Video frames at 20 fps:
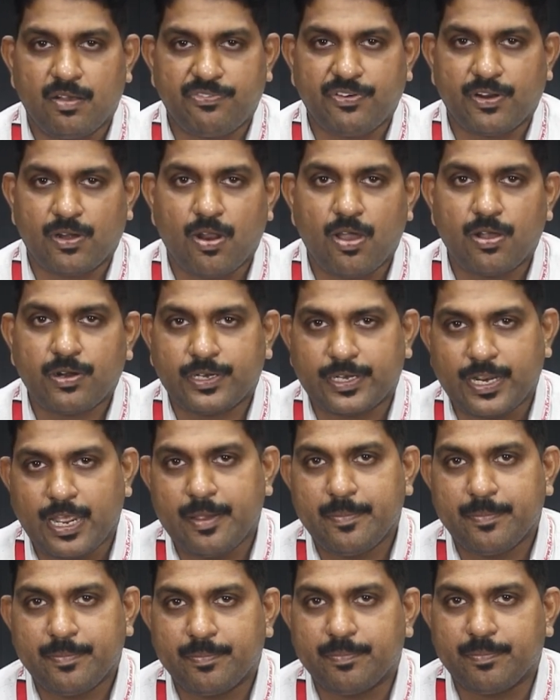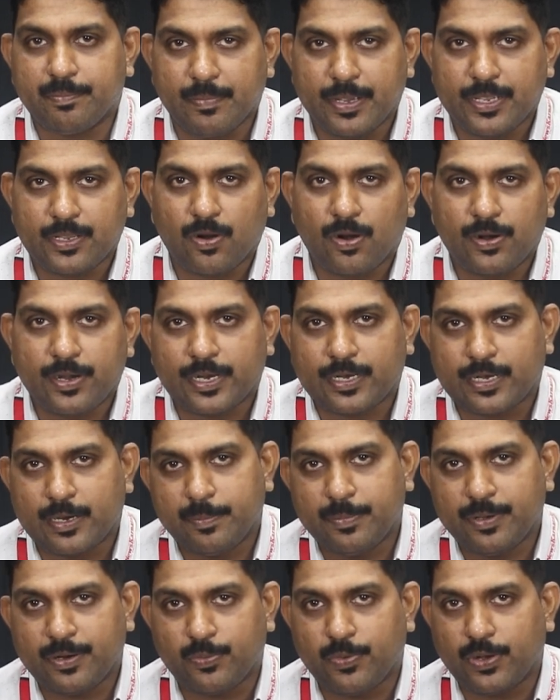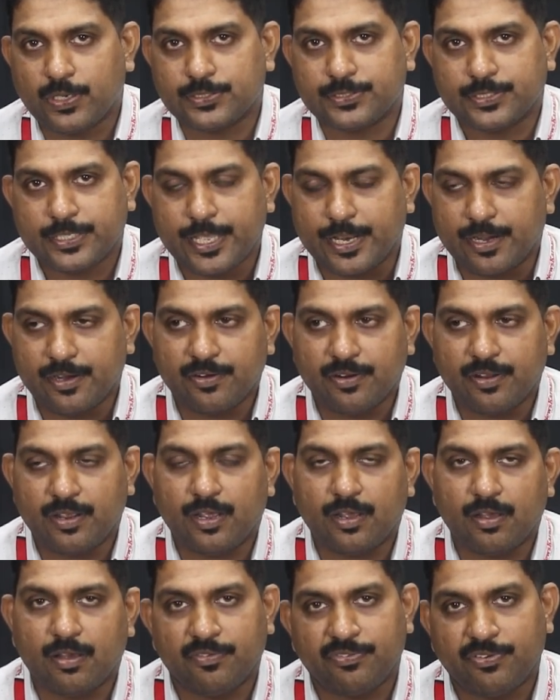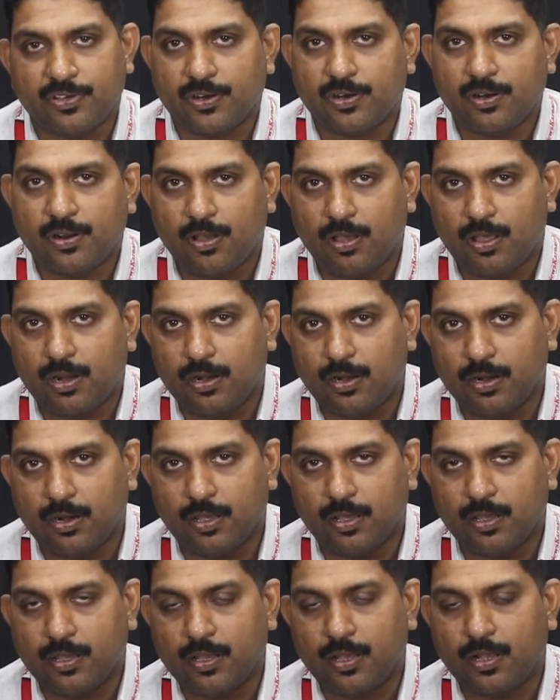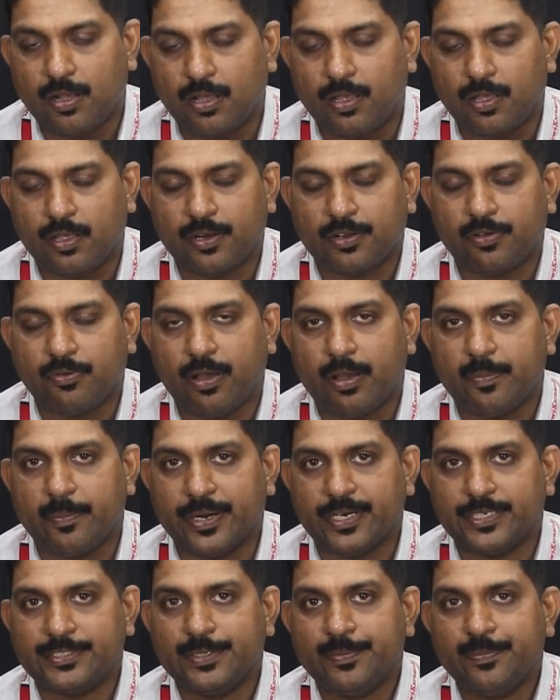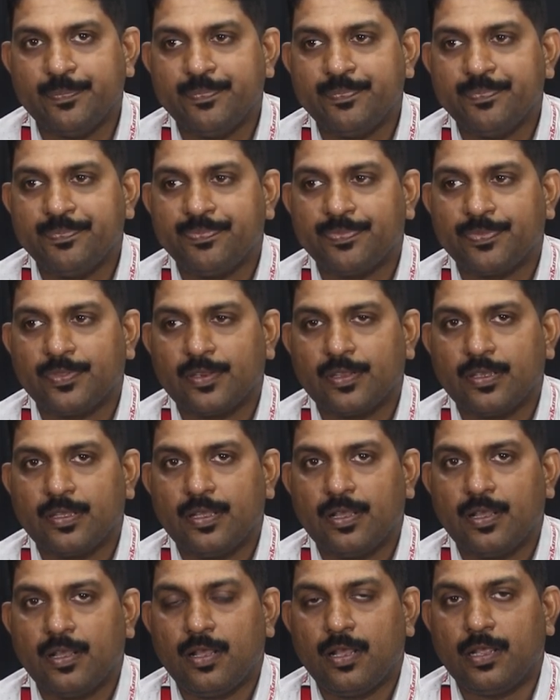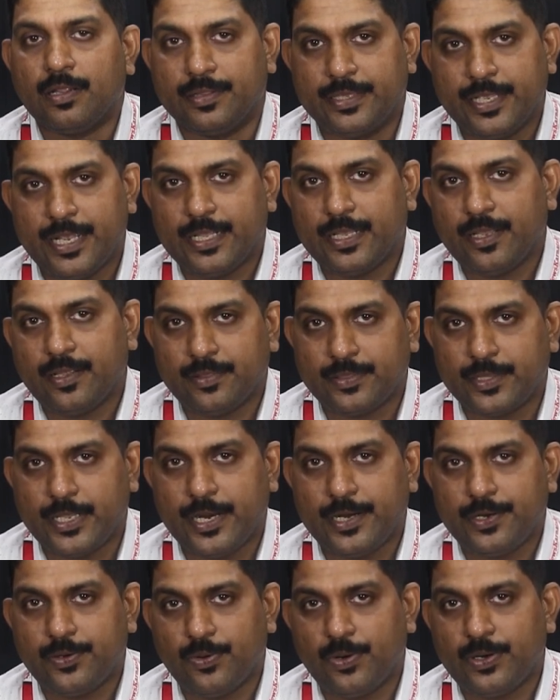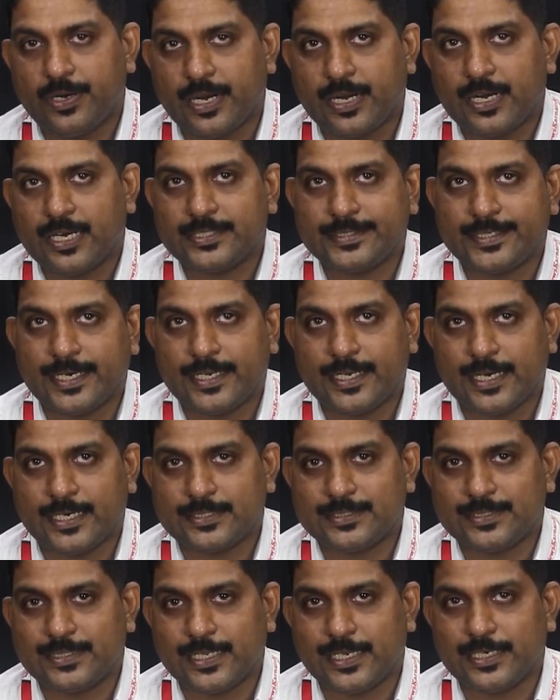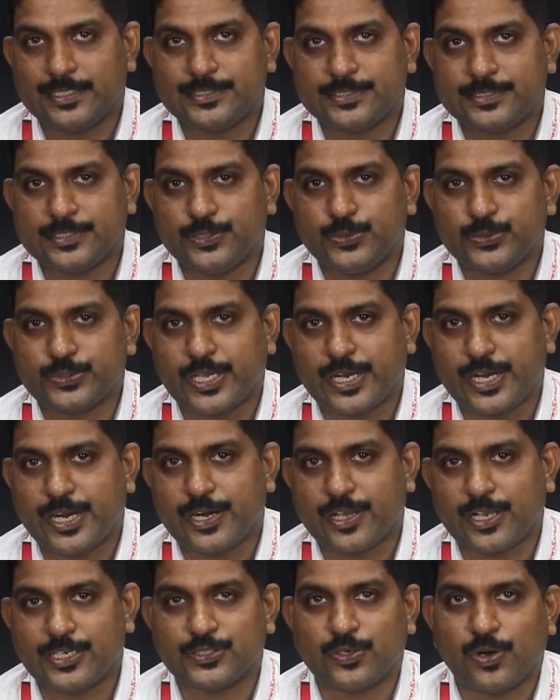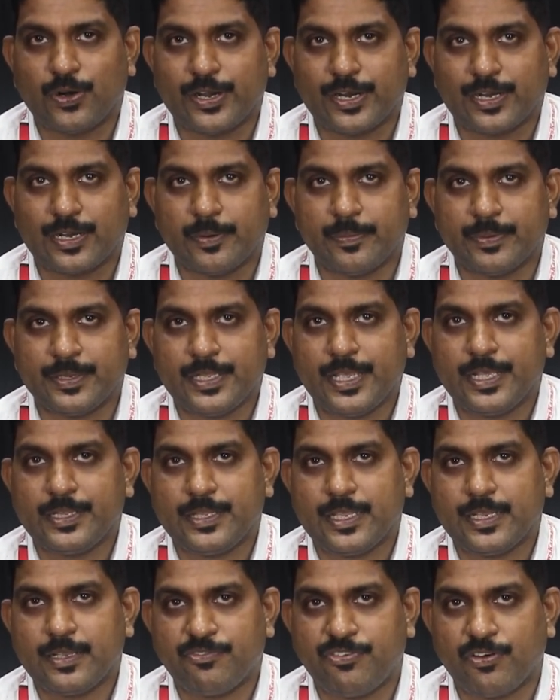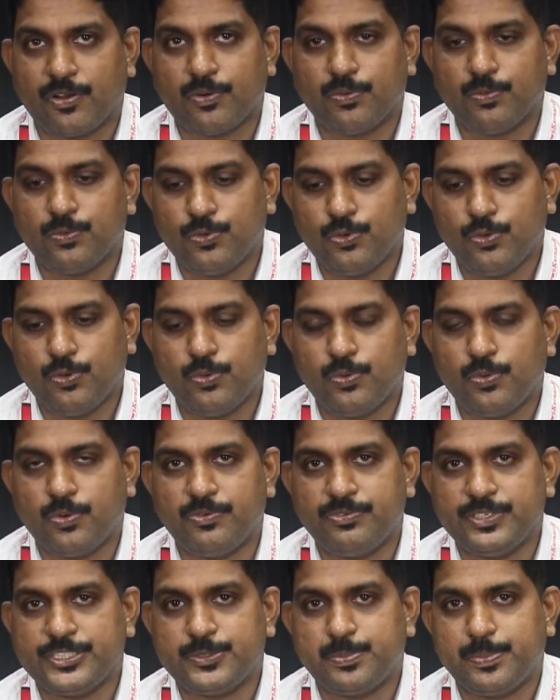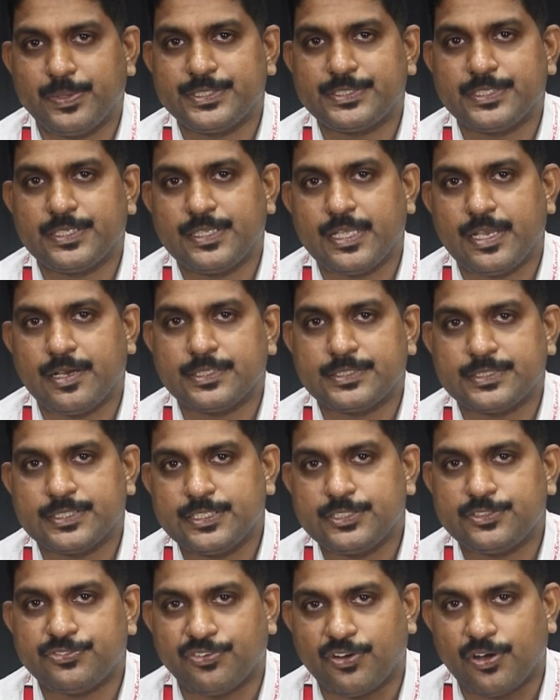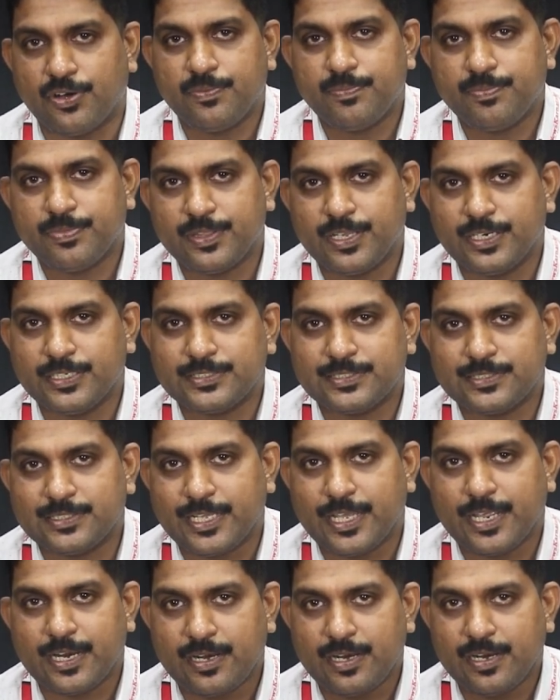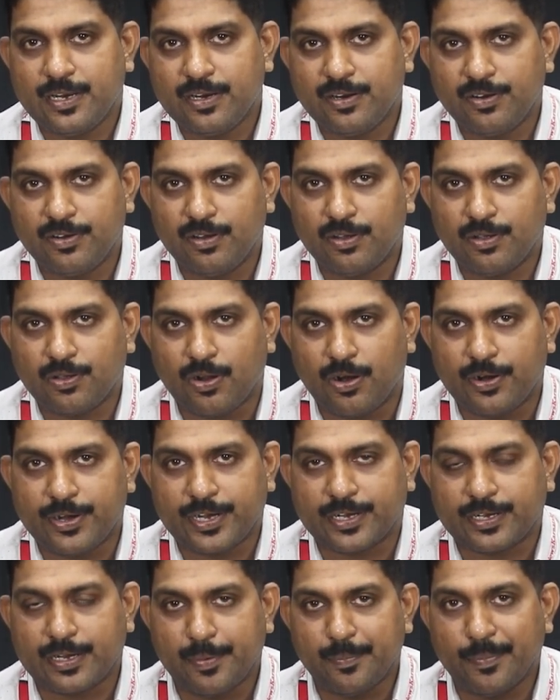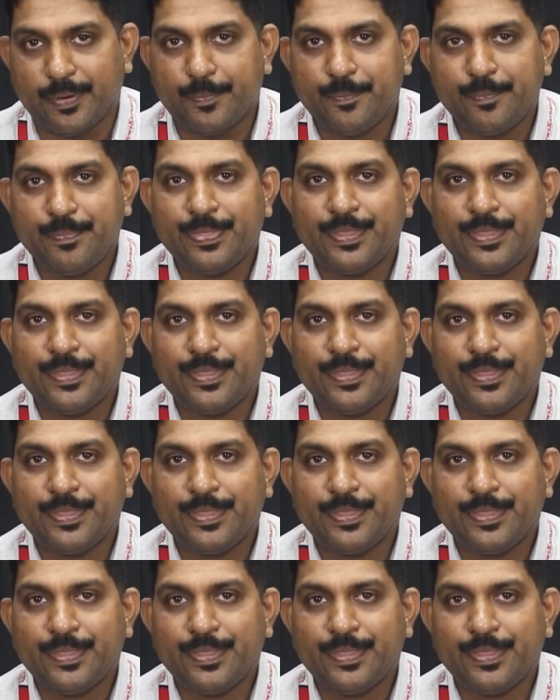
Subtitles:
for a long time, my contact number was there for all requirements. They don't understand that's News Karnataka's contact number. They think for which person they have searched for, it's their contact number.